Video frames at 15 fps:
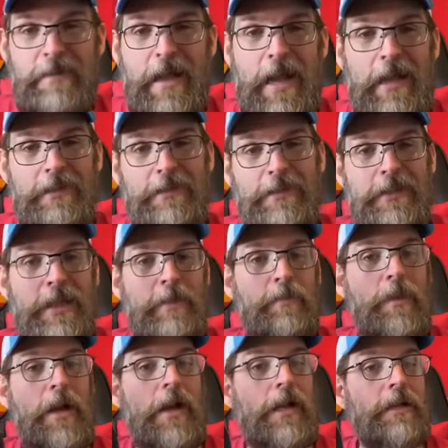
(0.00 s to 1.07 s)
I'd say
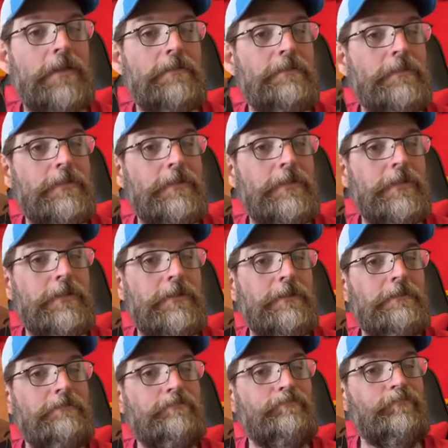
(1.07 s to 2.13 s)
by
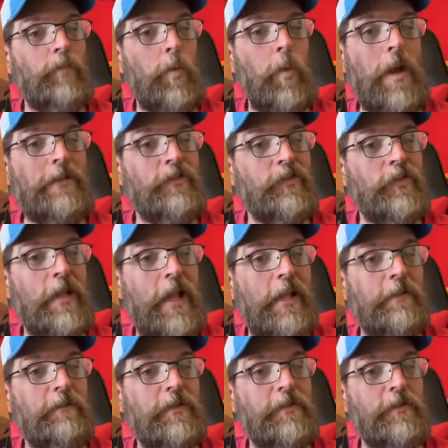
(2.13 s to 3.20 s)
Wednesday day
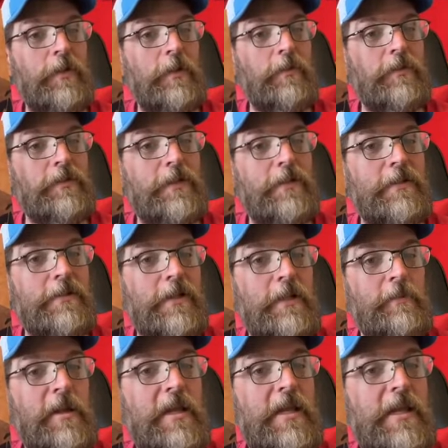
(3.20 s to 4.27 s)
of this week, we'll see this on
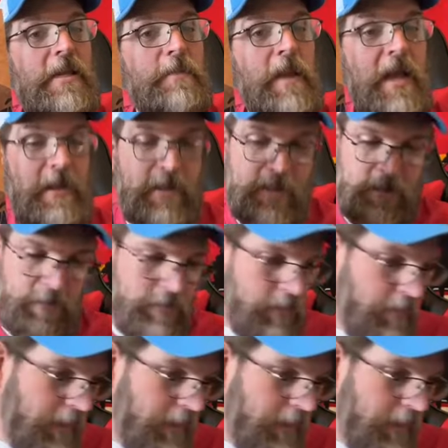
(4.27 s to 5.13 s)
eBay then. All